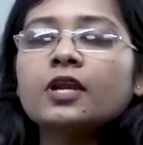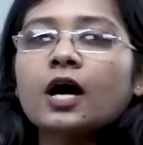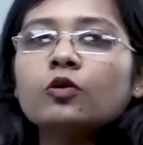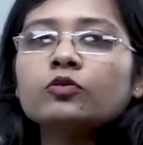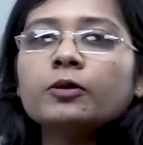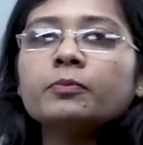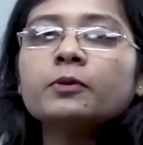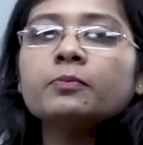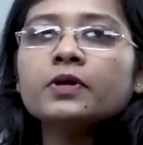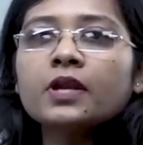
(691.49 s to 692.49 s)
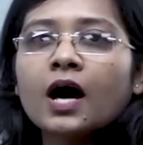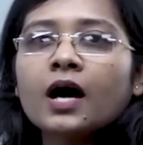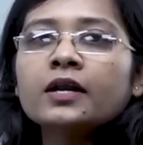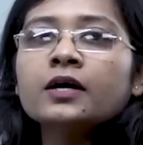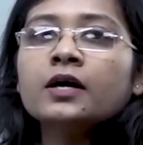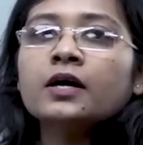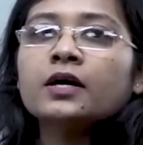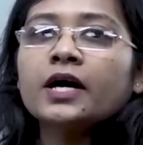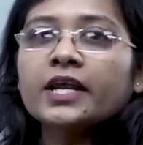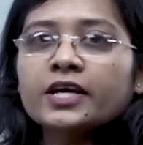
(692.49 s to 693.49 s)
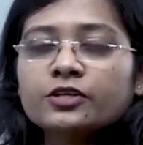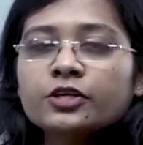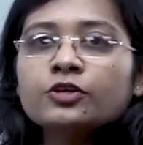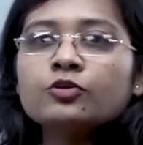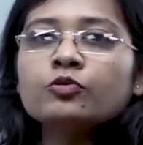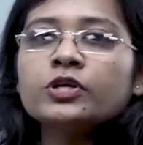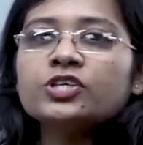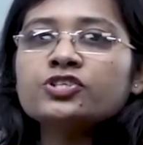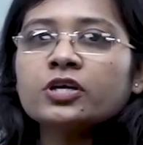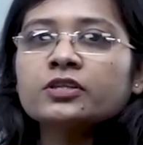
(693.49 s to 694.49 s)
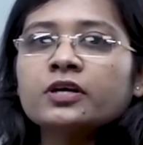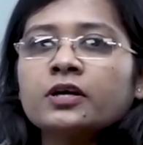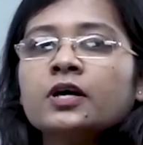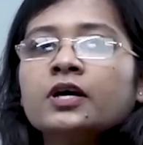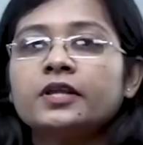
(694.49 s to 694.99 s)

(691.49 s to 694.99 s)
Now the people are connected to each other.